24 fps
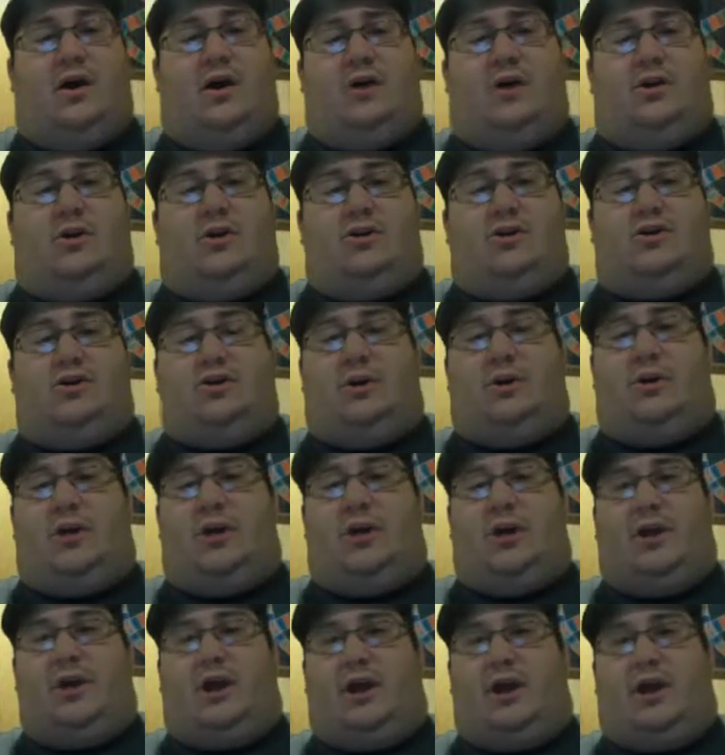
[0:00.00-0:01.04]

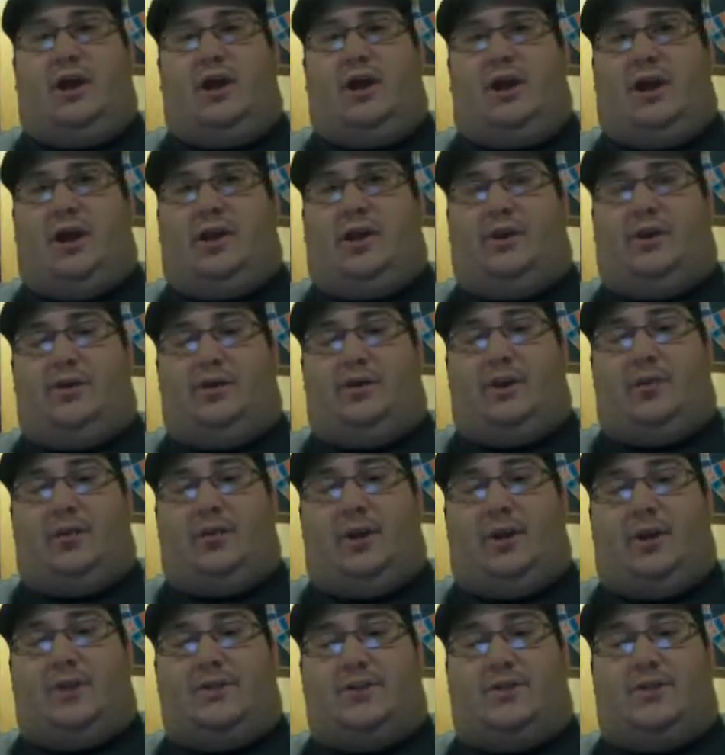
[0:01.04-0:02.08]
don't know how to
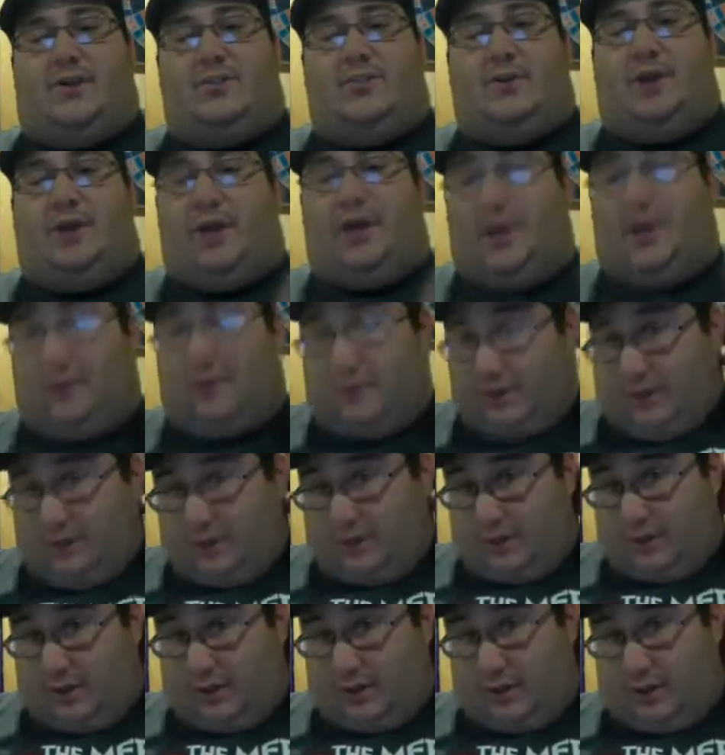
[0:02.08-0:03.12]
pronounce his name, but
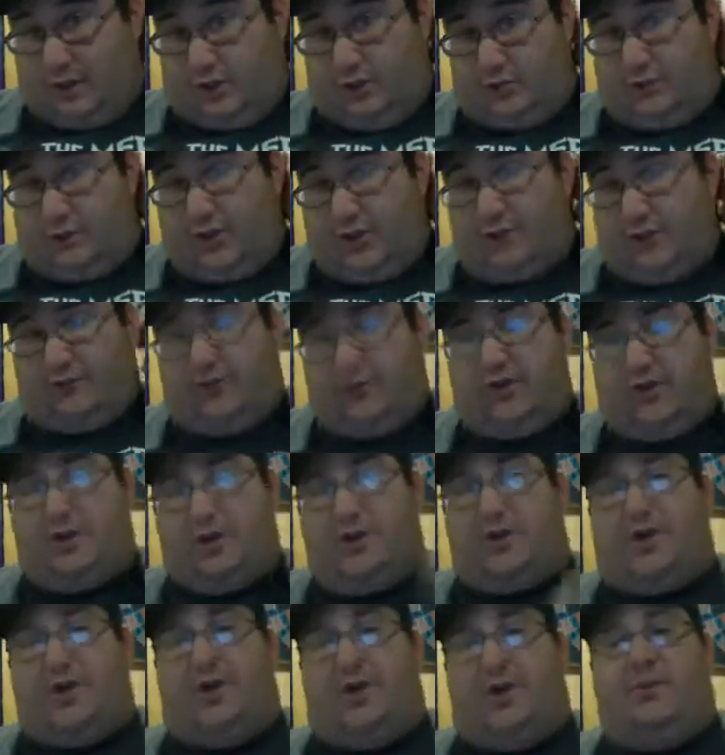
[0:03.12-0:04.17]
you definitely
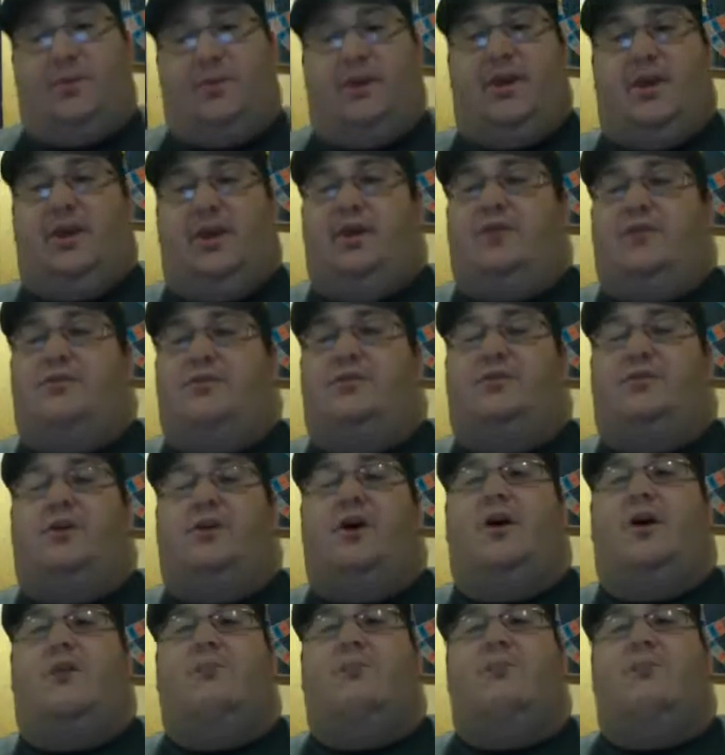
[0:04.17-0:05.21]
know him. He is
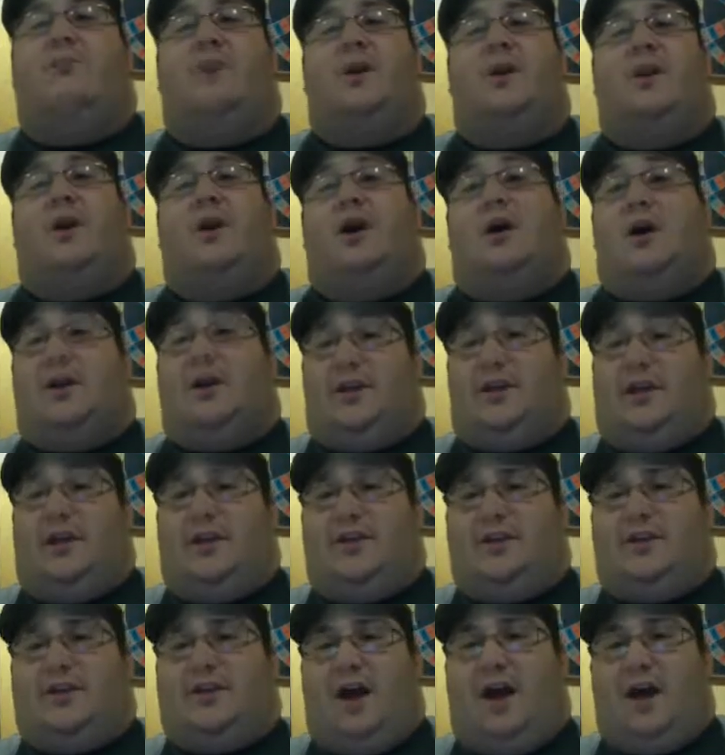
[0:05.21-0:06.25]

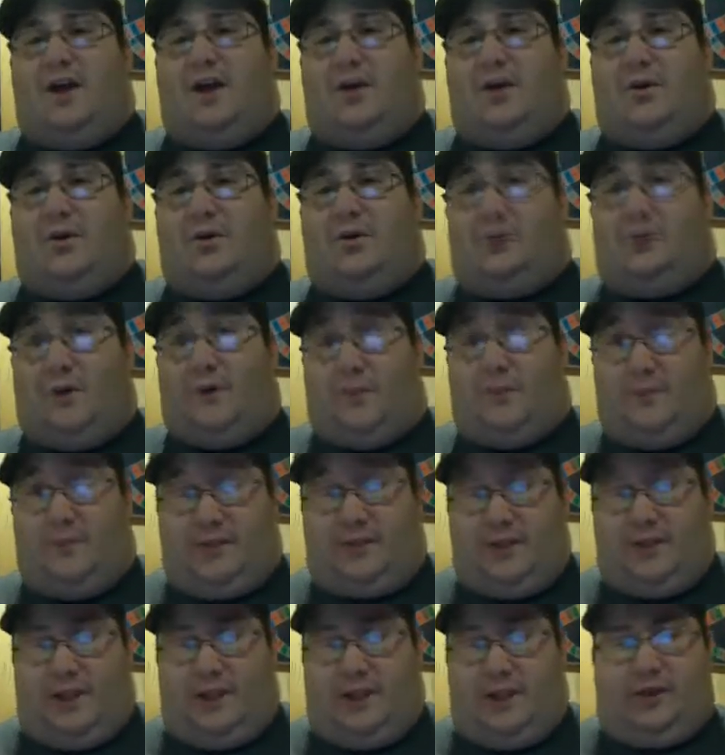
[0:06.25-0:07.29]
Taco from The
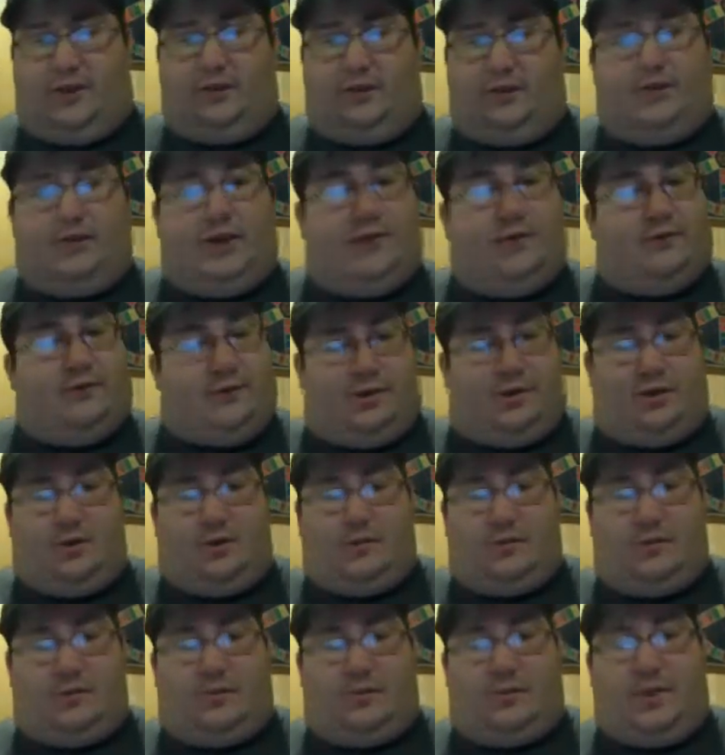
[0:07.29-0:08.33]
League. You definitely
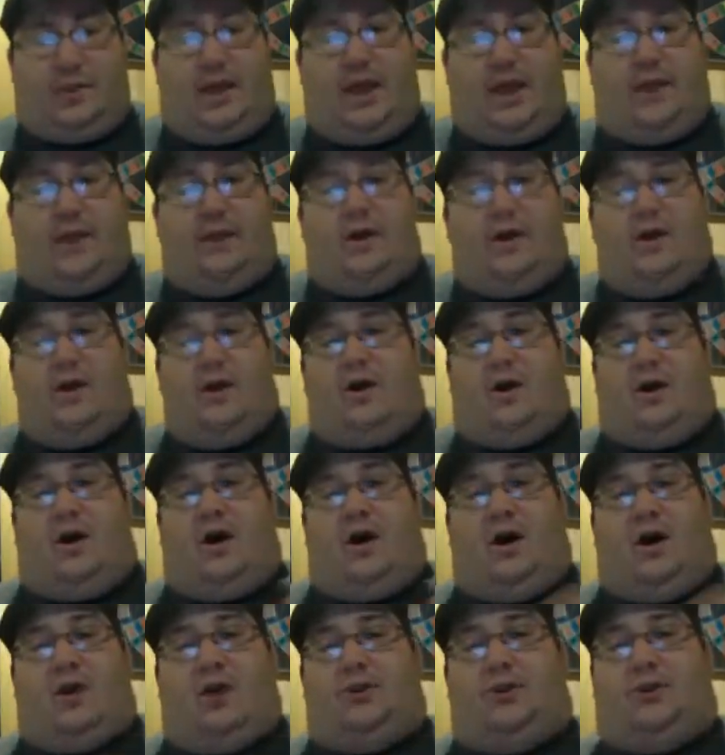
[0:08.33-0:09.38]
know him from that.
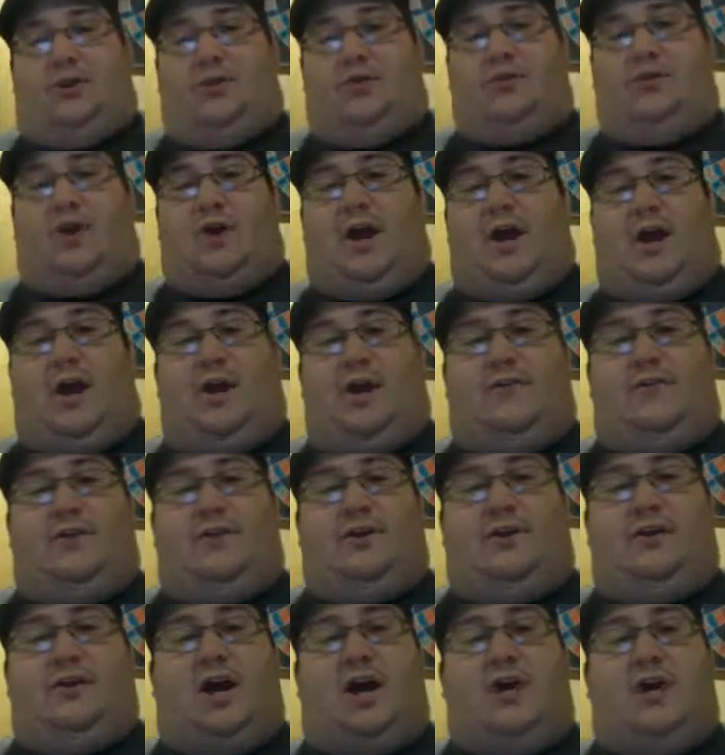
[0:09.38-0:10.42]
You also have
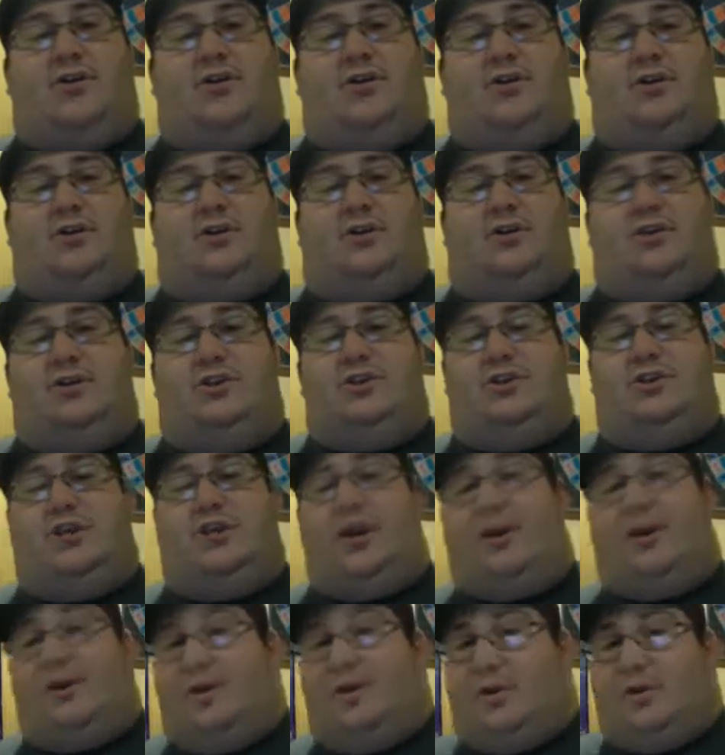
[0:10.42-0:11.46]
Natasha
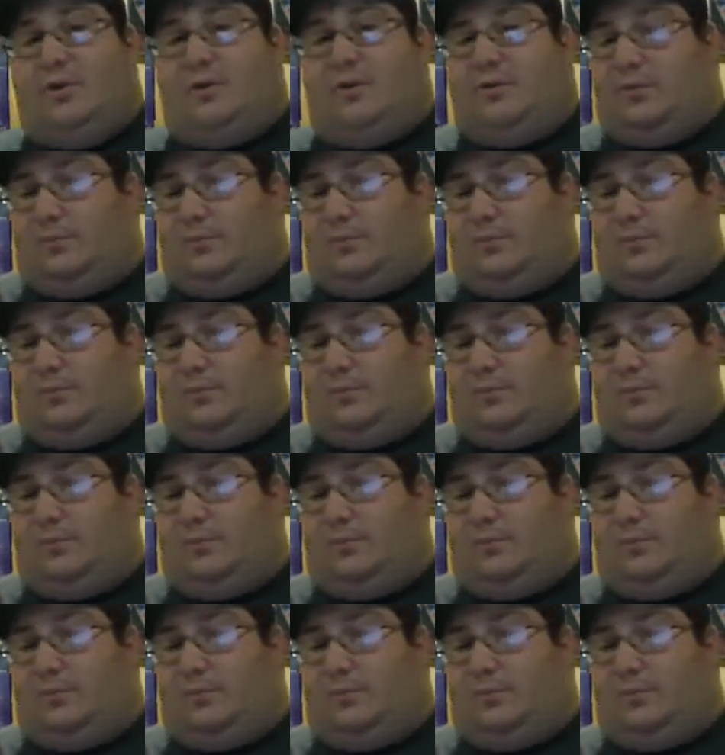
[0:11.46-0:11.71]
Leggero,